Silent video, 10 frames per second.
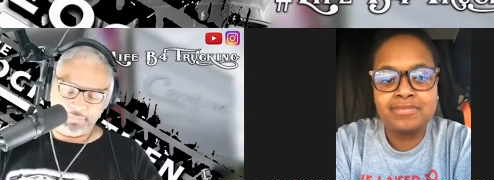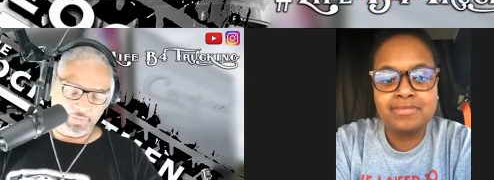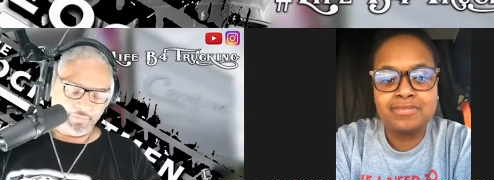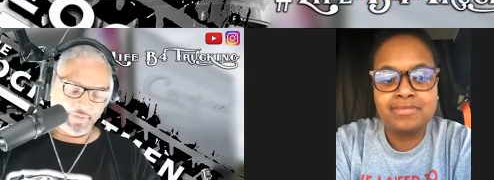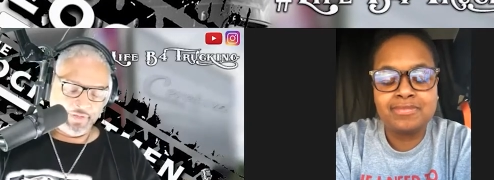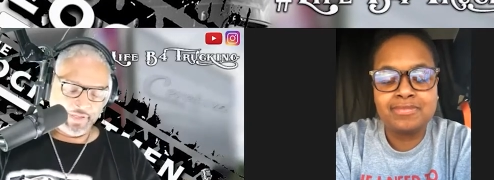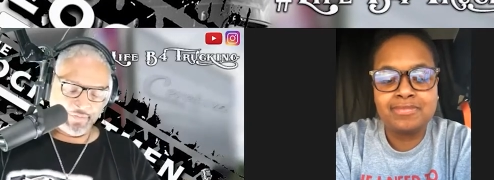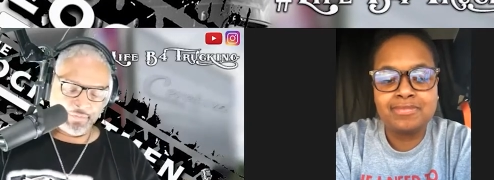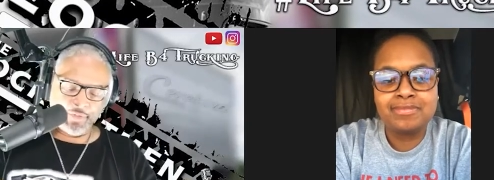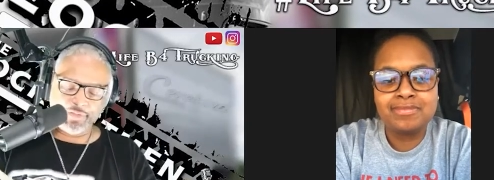Speaker 1: with
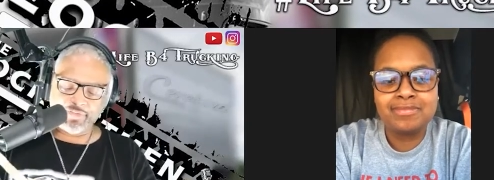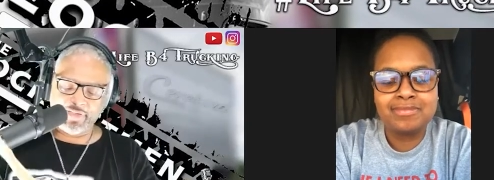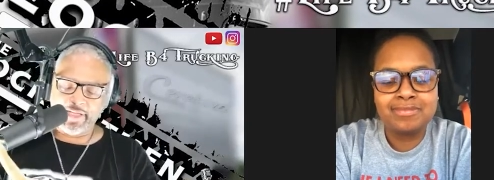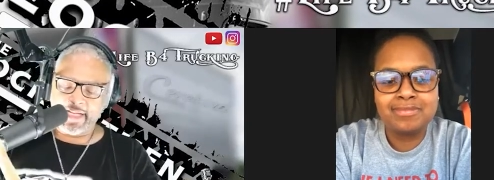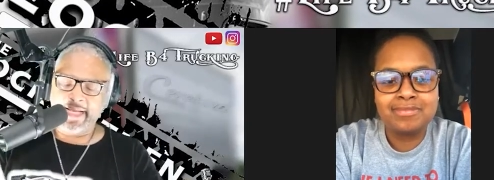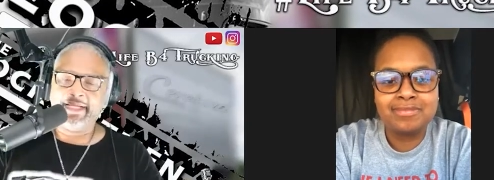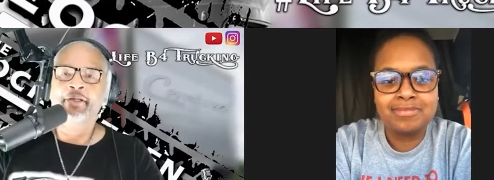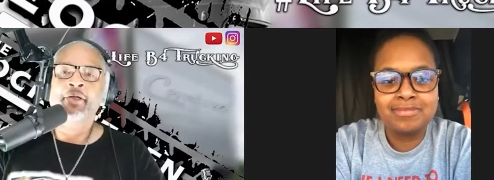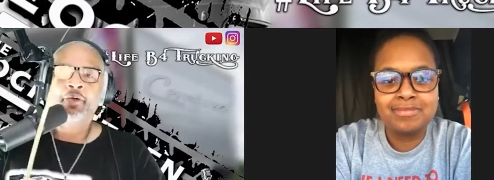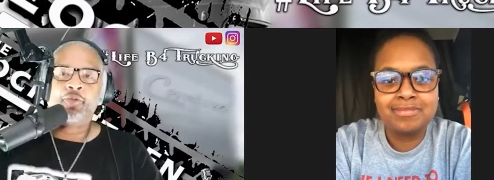another one tonight.
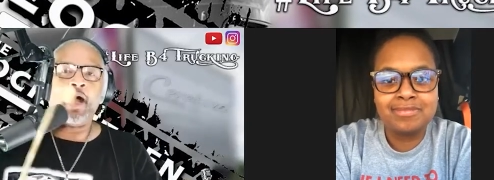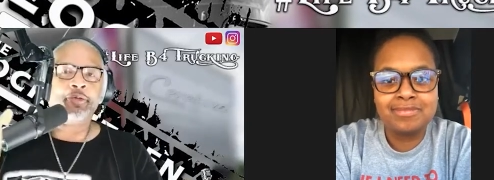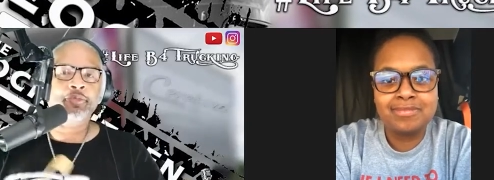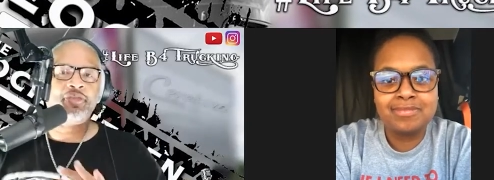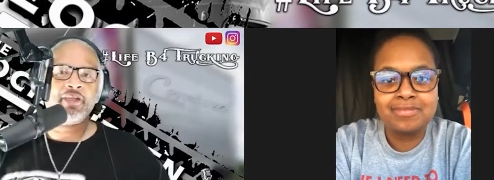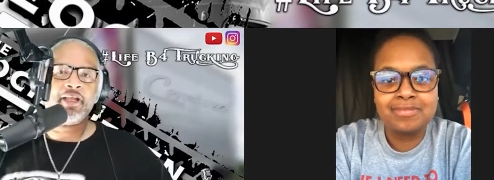Welcome to the